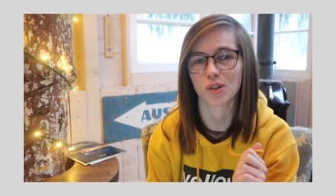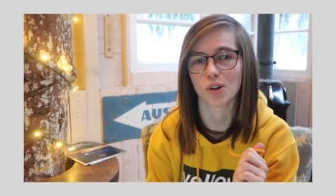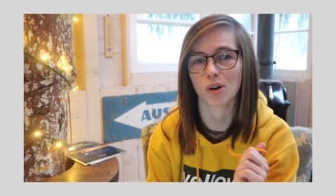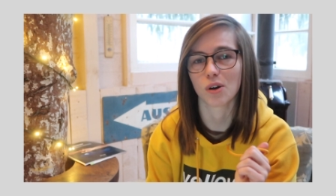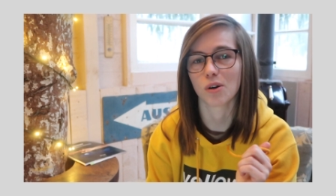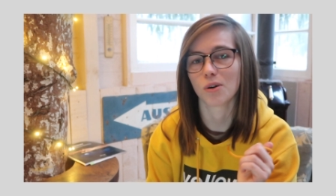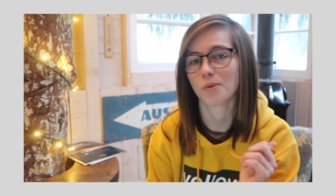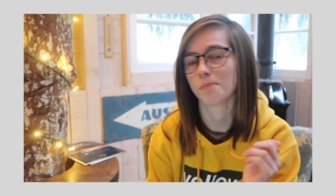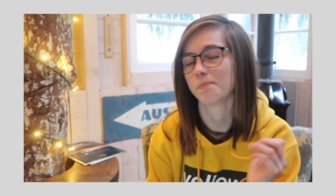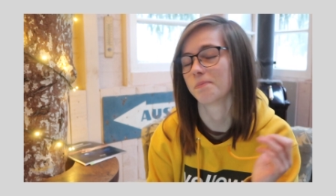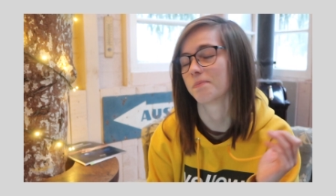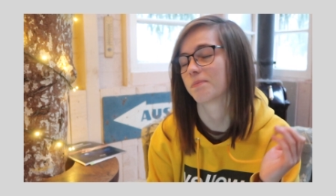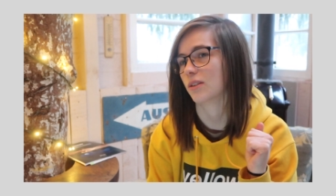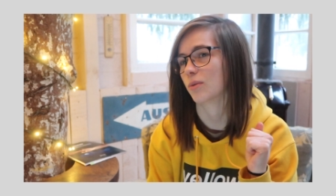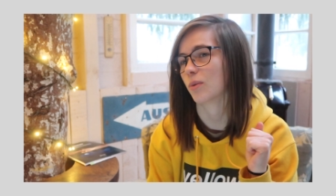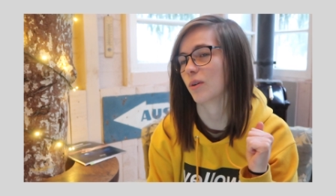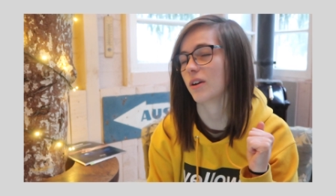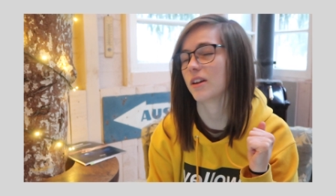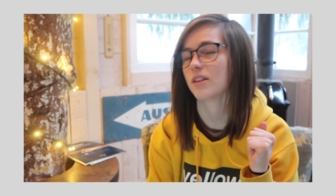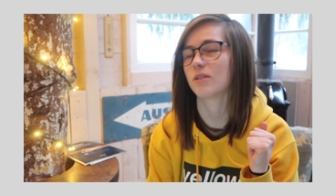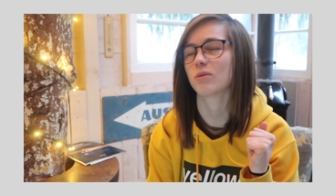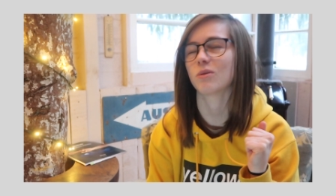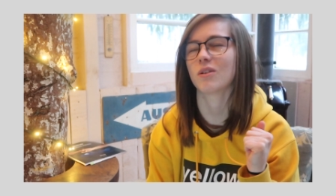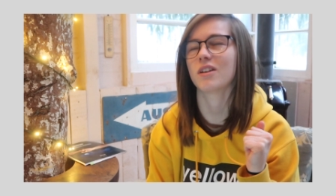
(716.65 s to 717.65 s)
So
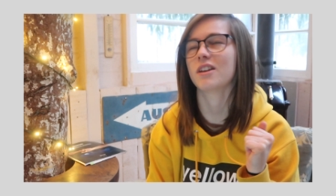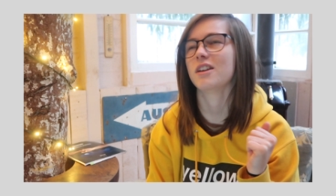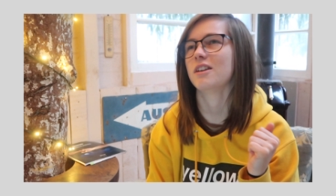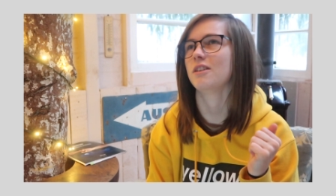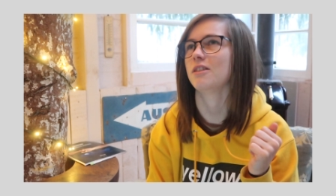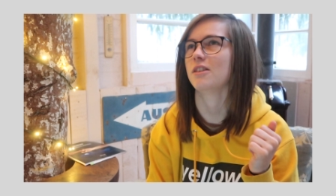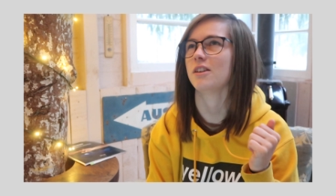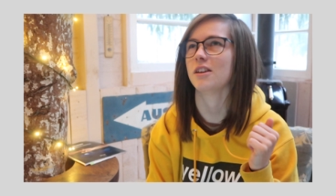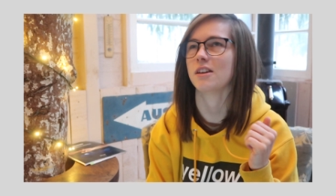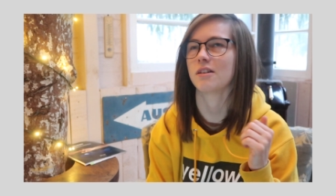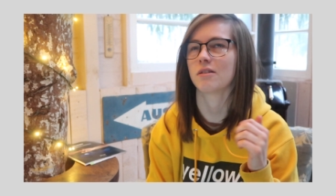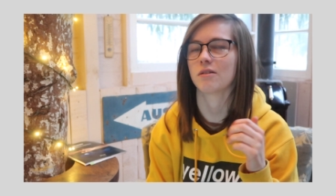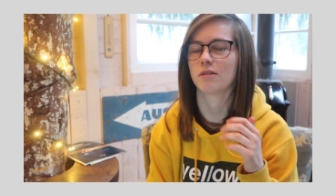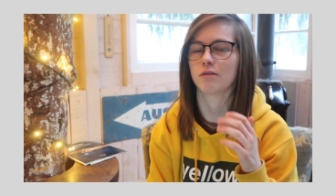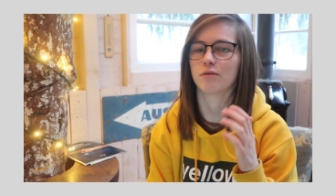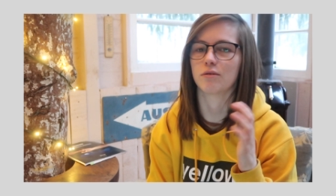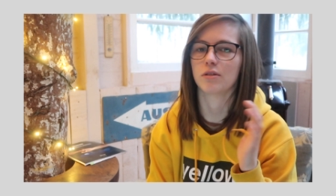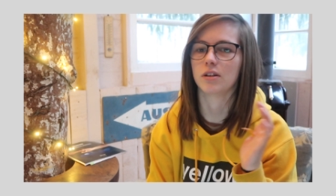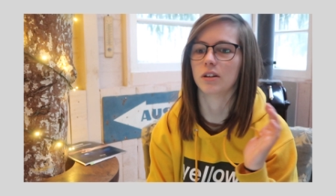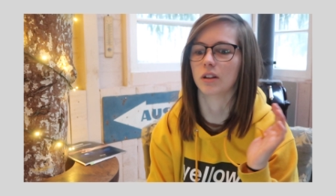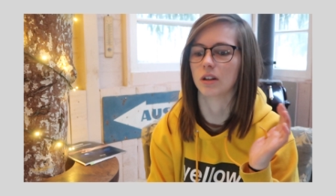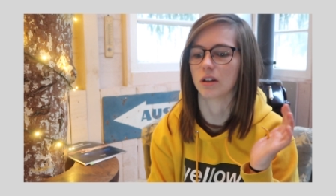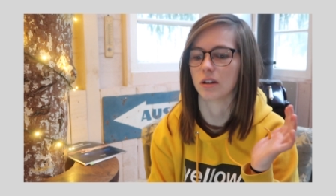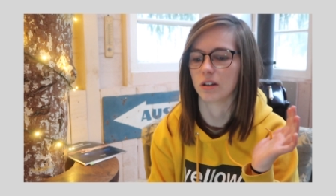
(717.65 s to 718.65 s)
2020, the year of
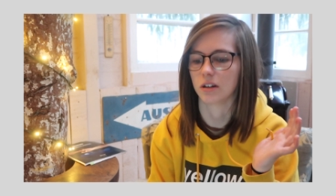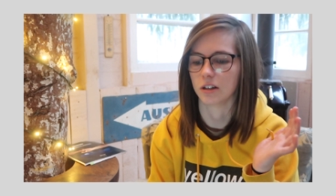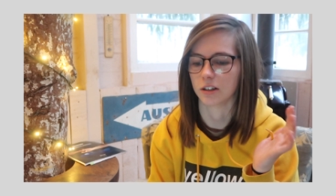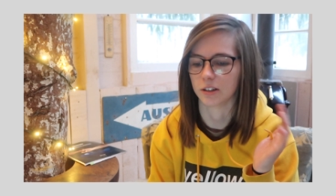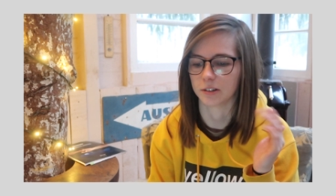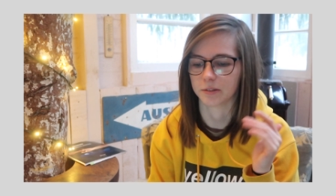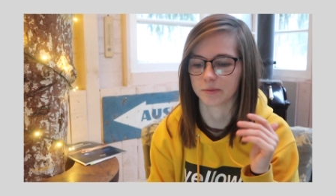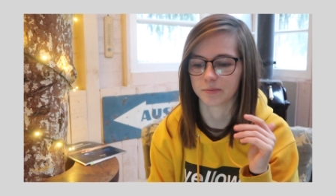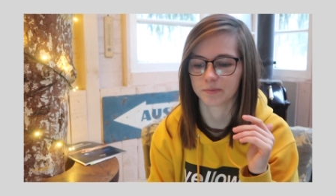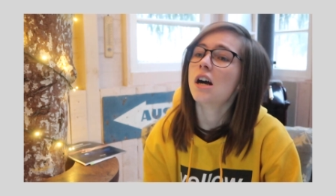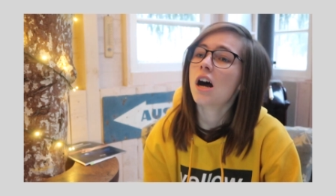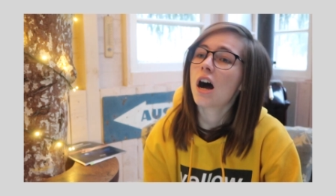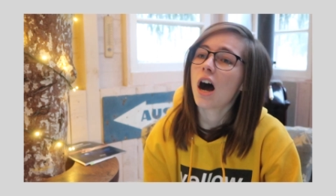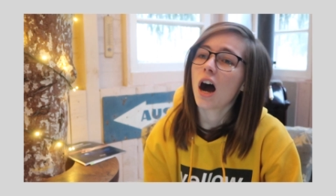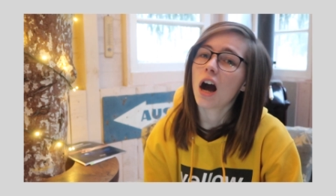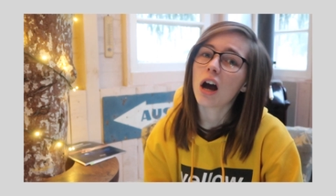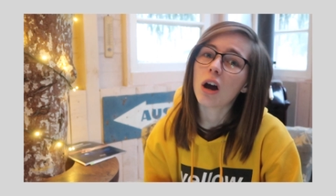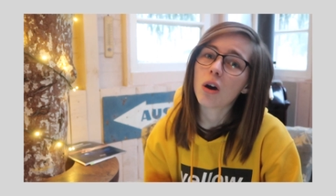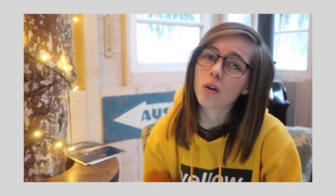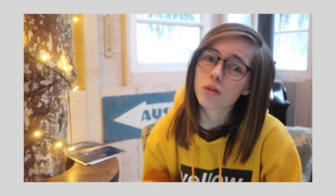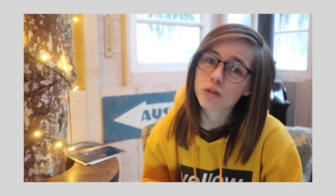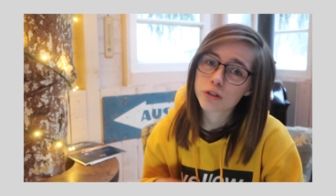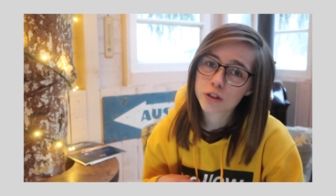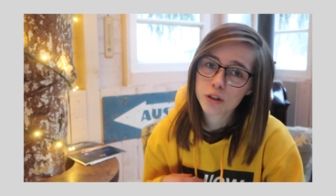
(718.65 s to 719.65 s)
relearning. I
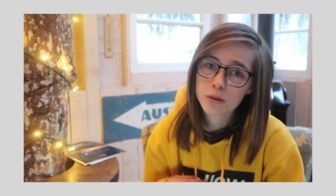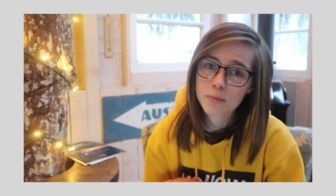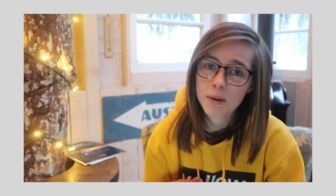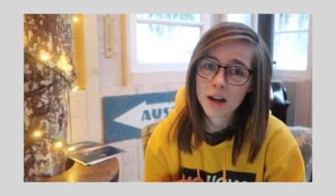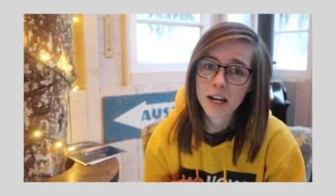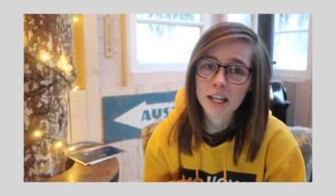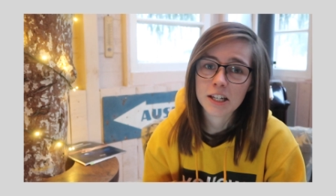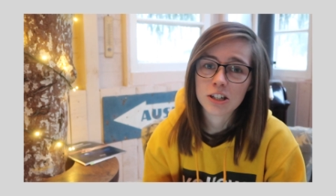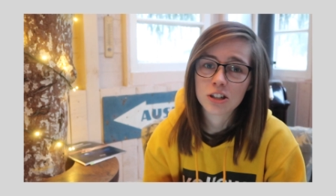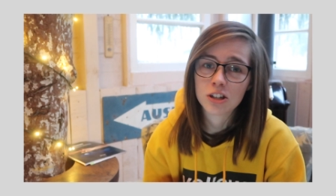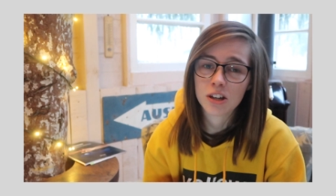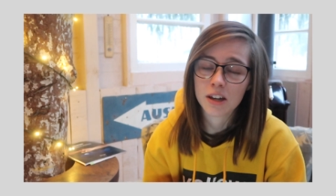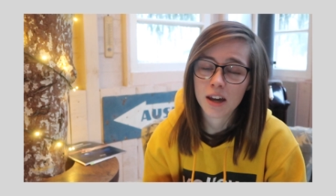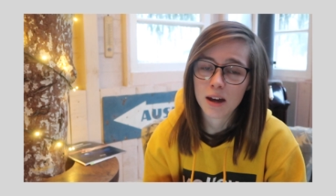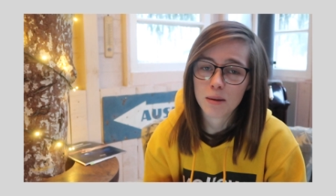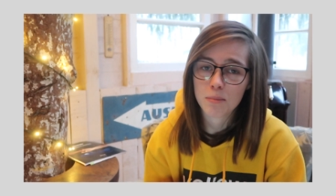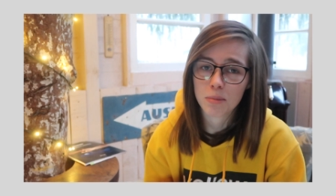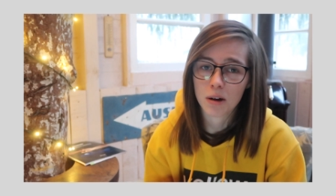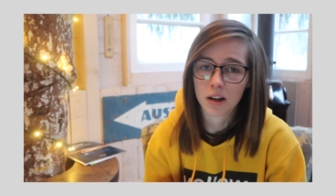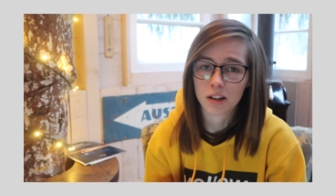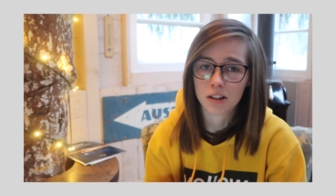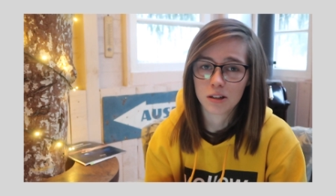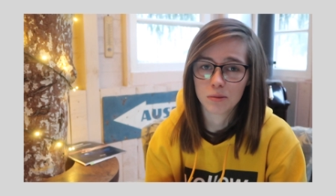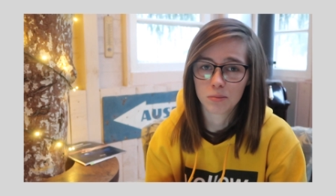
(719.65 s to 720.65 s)
also managed to get
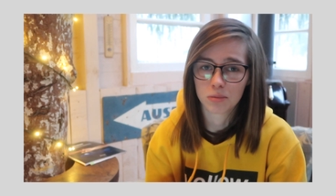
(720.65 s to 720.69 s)
back